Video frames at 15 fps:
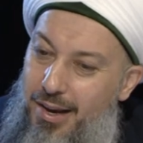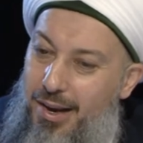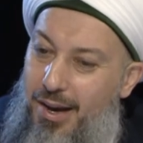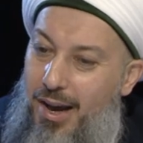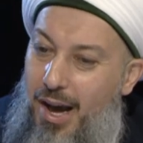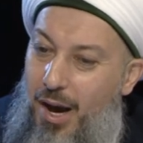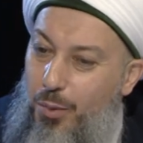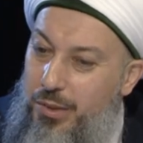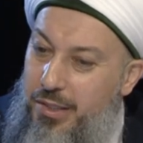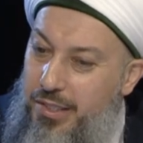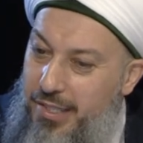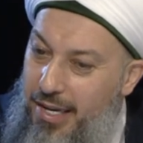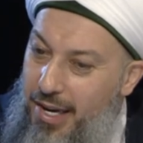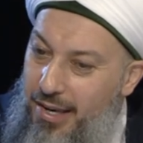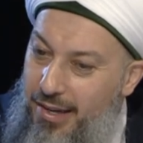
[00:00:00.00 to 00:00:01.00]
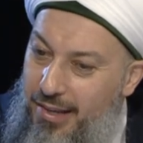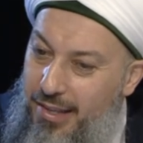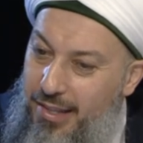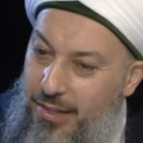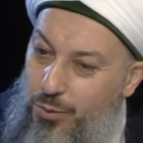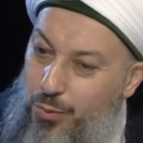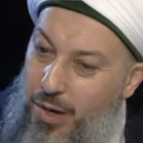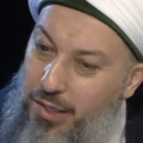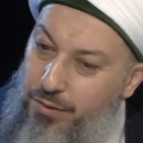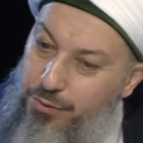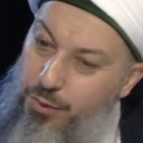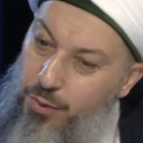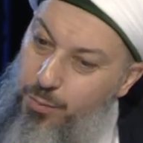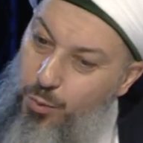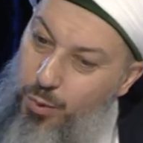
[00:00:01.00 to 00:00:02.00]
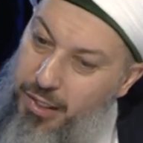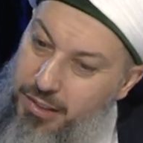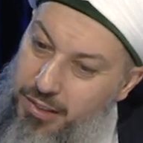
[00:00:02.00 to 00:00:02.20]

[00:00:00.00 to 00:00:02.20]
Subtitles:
I would say run from what?